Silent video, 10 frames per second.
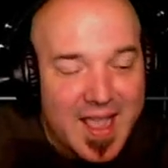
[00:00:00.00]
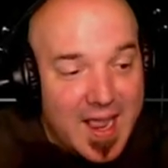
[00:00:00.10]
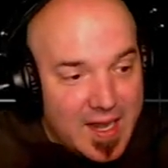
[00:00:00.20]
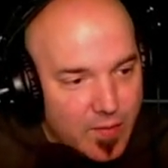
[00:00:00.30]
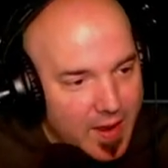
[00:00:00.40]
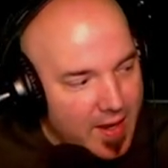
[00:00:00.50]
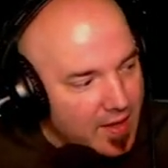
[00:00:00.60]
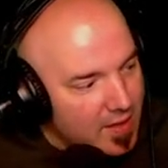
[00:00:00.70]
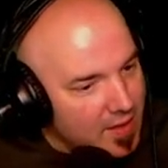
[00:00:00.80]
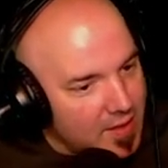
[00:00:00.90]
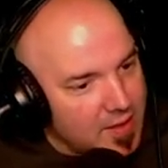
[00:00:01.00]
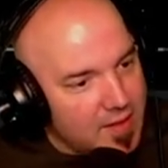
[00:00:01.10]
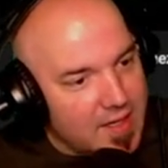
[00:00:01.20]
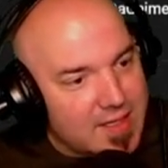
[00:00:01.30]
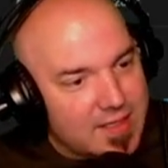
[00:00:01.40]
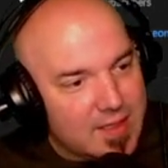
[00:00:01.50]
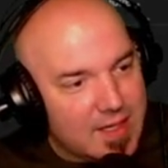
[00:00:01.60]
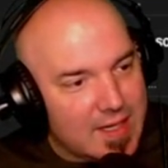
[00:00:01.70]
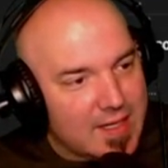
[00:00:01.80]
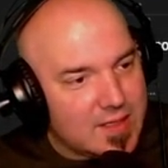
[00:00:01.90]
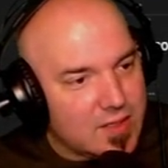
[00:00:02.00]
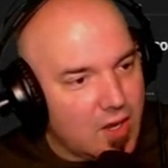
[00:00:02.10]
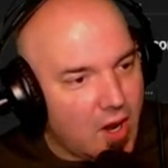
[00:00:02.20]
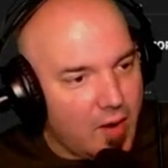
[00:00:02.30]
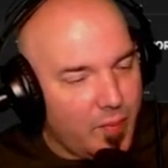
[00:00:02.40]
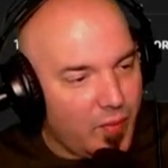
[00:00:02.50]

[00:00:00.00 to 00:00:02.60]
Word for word: anyway, this is our